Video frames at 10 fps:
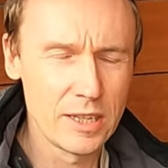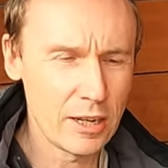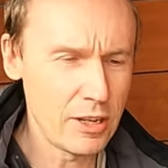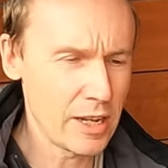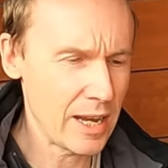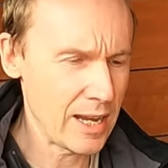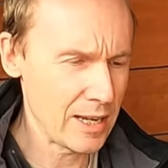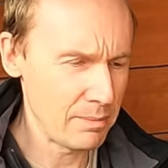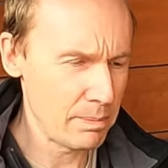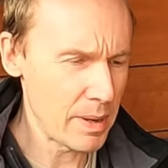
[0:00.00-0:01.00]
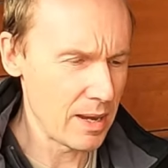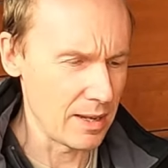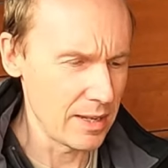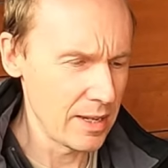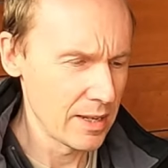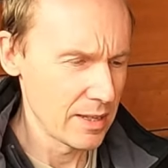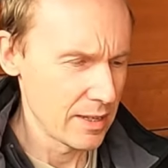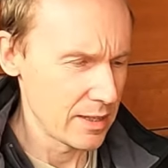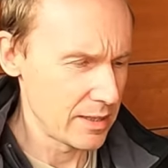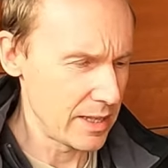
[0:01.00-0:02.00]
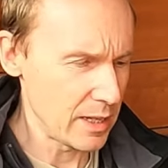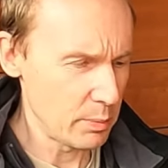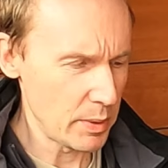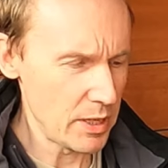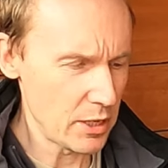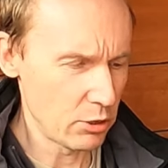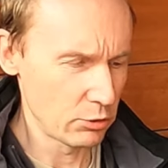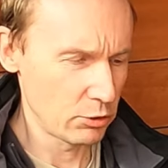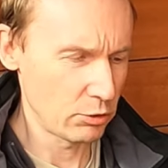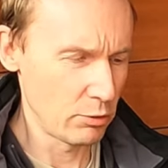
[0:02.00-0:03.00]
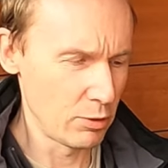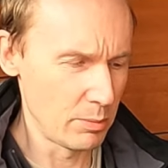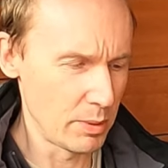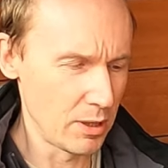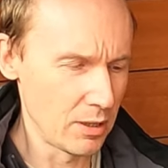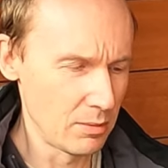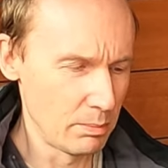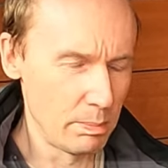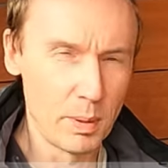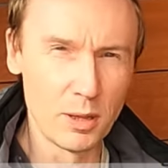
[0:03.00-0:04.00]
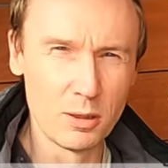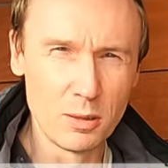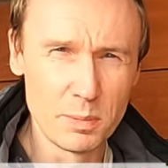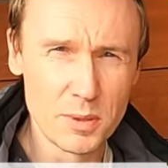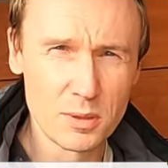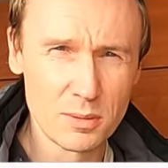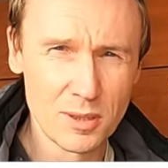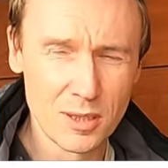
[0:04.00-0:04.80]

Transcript: Now you can buy Zigbee controllable bulbs,